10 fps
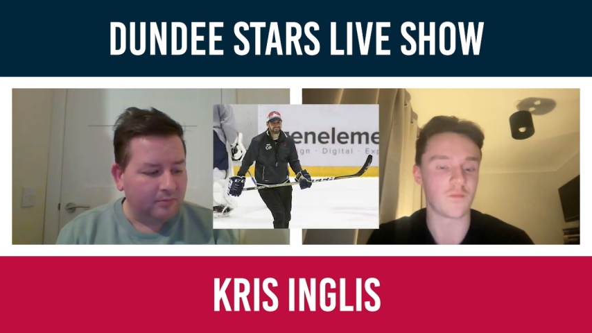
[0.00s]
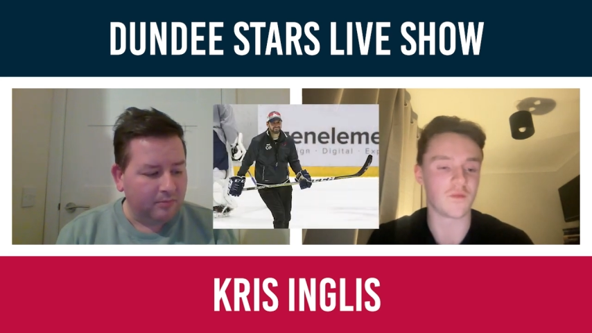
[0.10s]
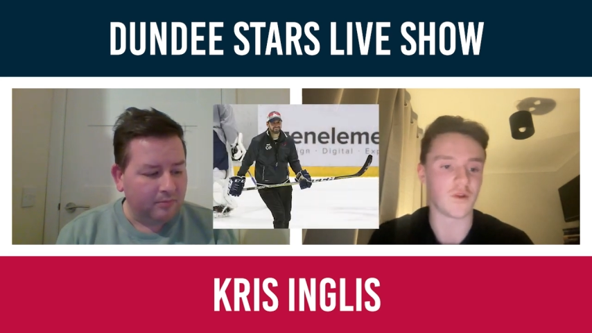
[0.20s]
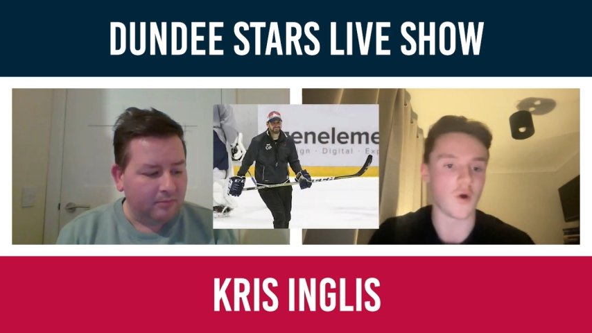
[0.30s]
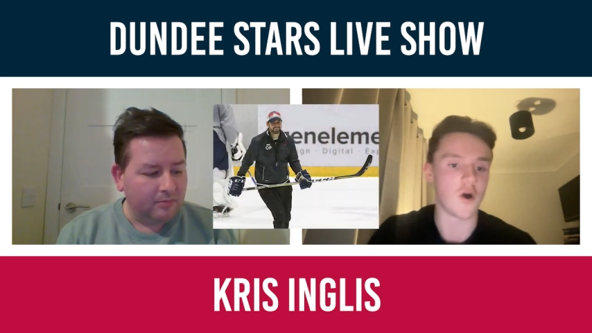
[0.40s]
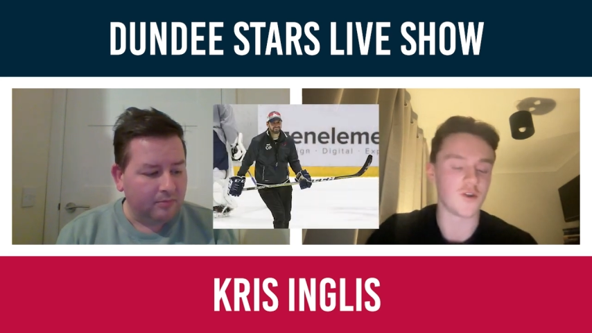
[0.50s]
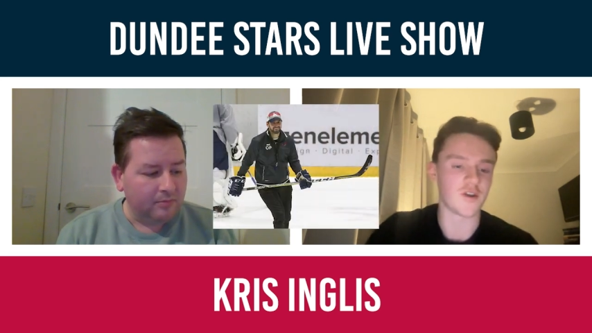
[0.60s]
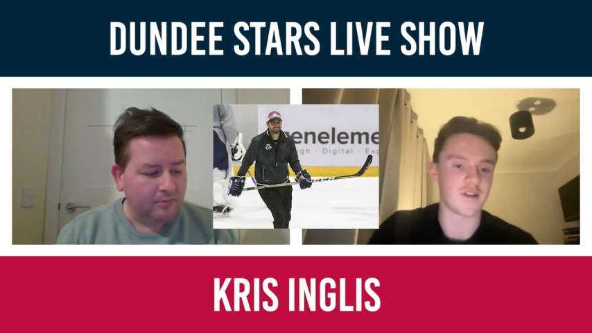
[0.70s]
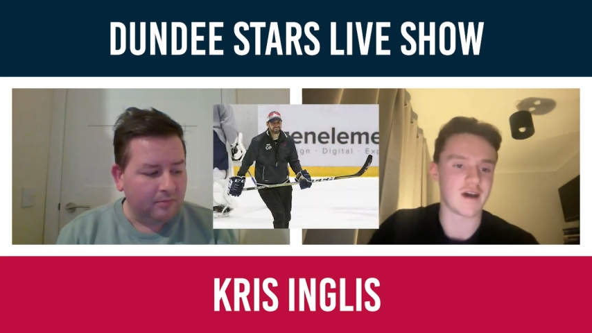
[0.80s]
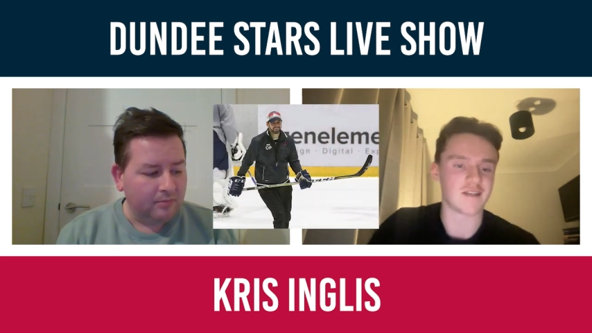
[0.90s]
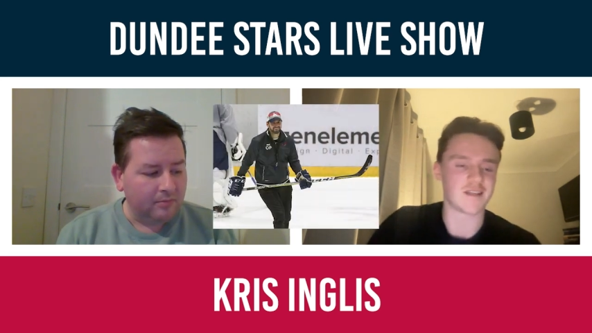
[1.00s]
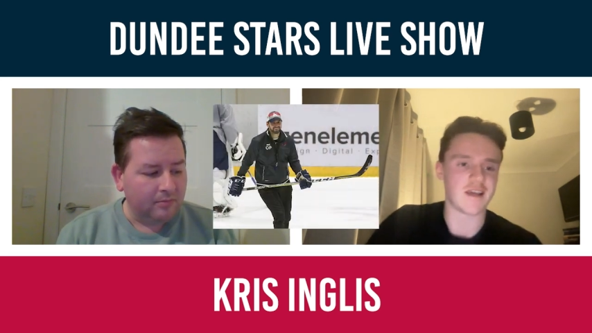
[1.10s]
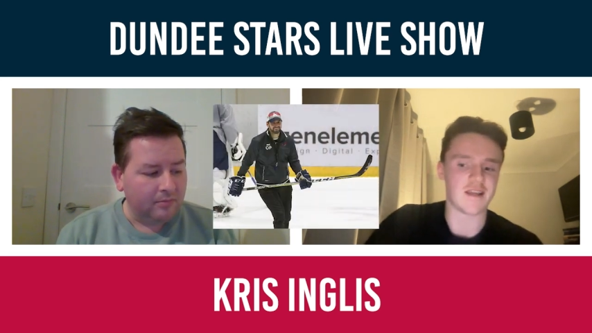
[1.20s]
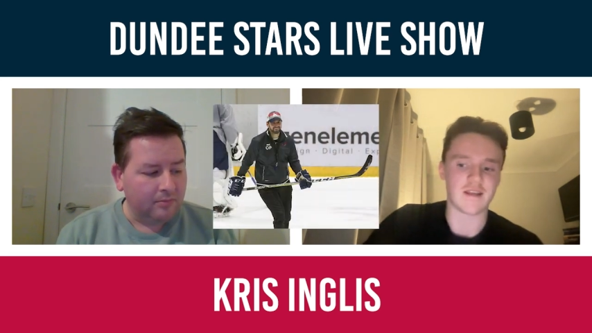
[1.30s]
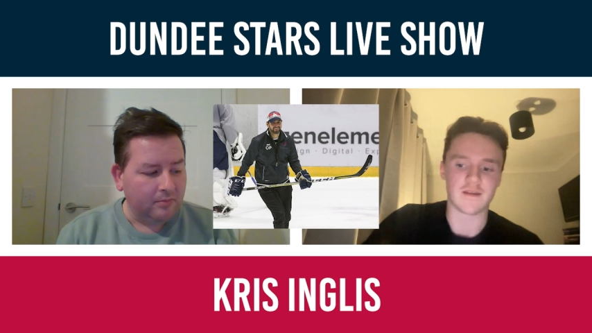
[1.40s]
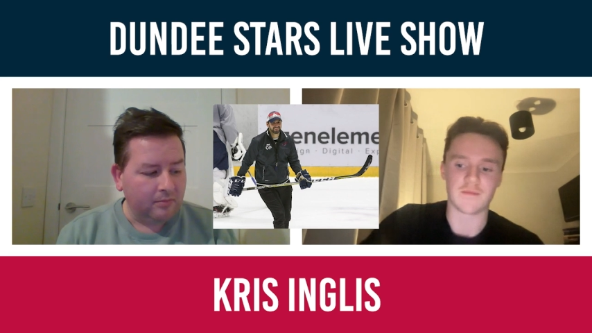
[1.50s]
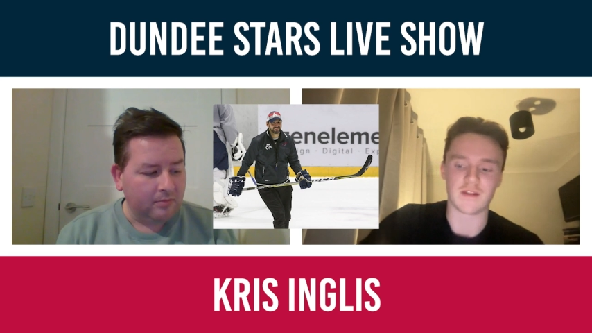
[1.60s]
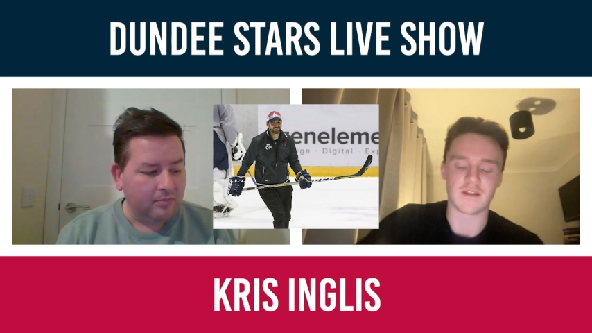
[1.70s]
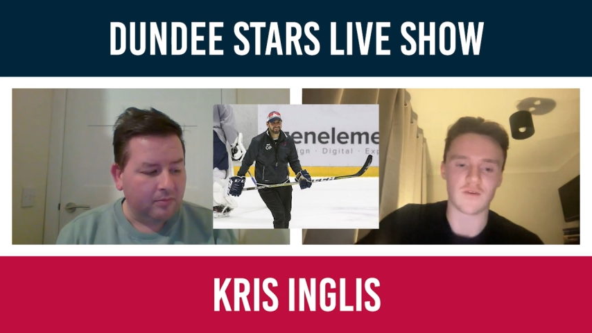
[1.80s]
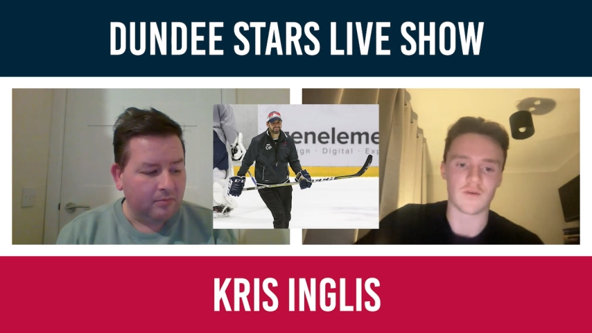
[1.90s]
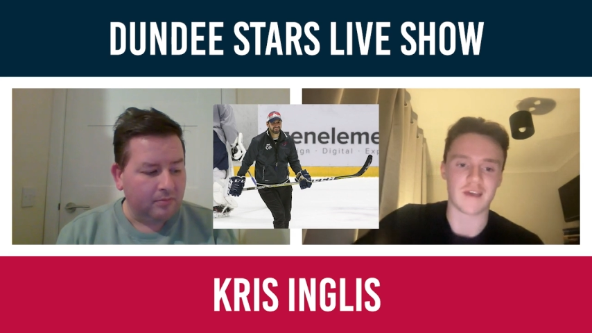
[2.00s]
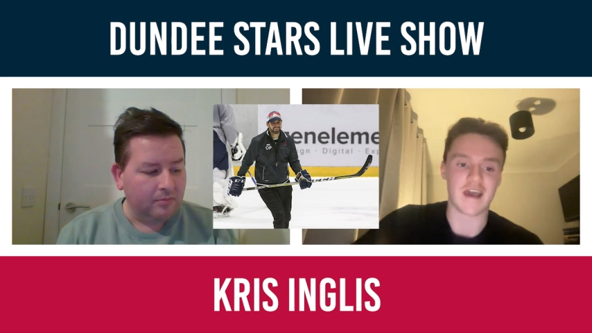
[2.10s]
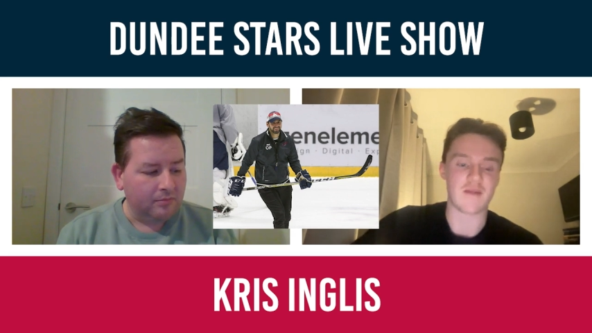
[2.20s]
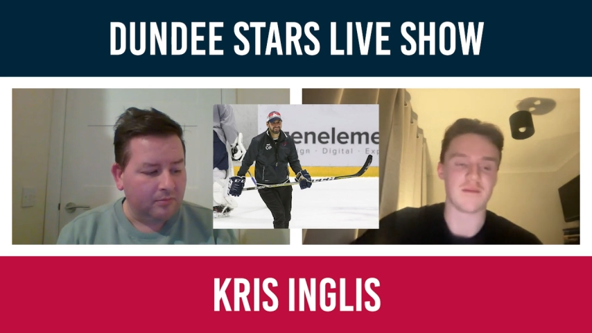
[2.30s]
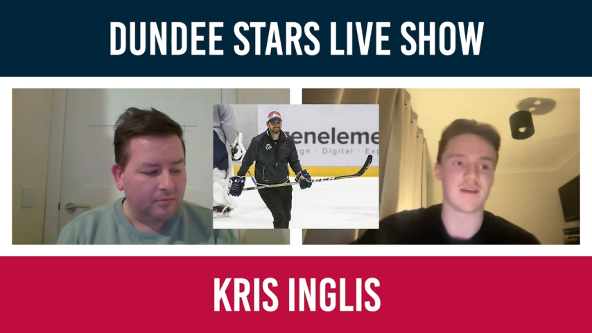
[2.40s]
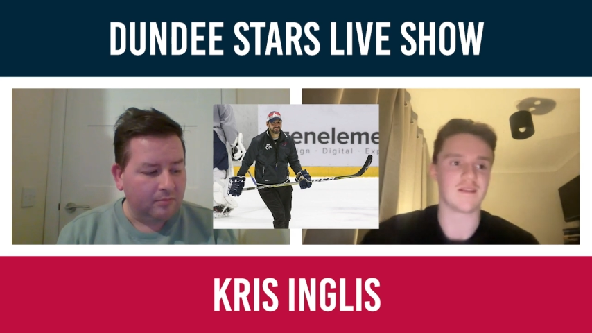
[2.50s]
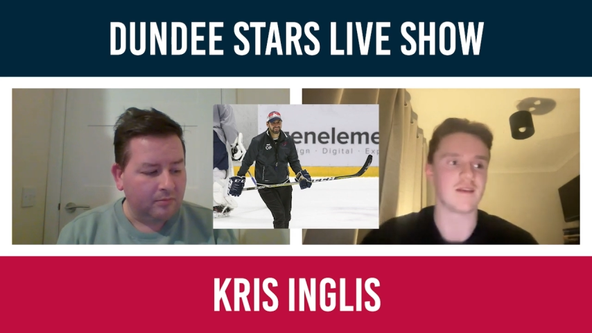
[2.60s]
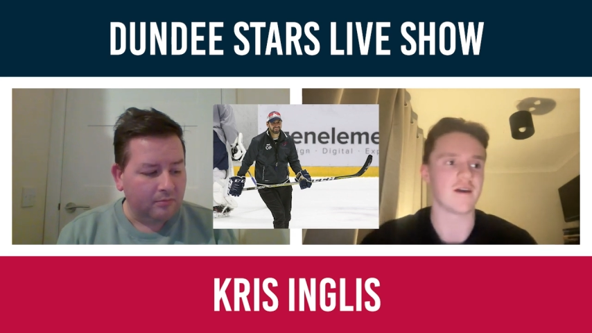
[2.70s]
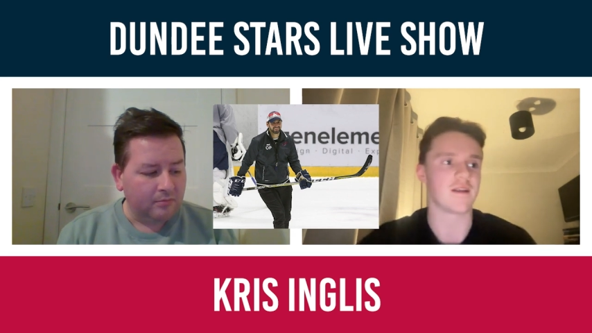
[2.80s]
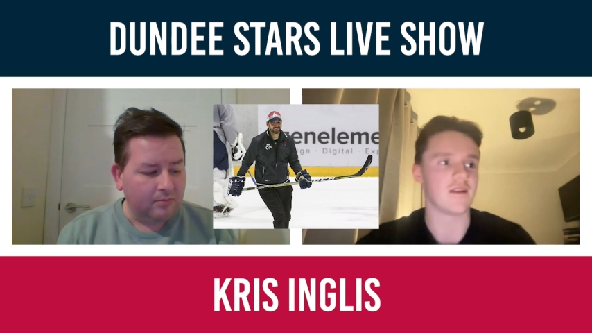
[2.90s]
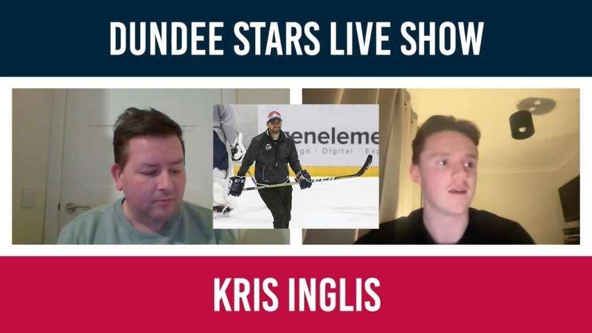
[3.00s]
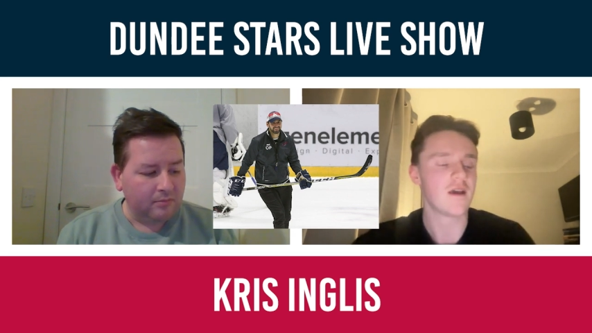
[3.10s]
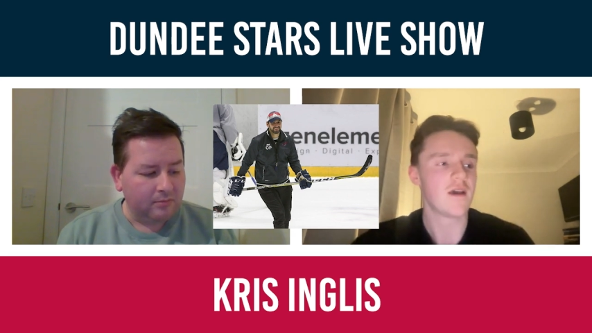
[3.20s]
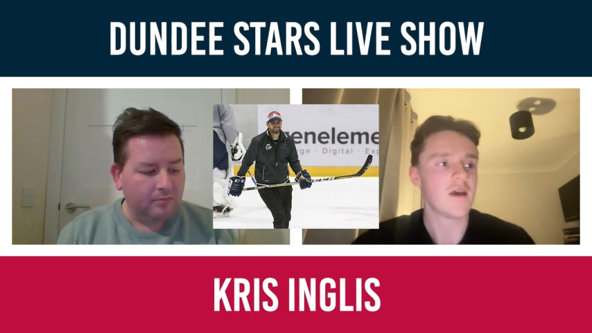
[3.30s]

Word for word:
Speaker 1: you know, honouring that sign and and you know getting me in there and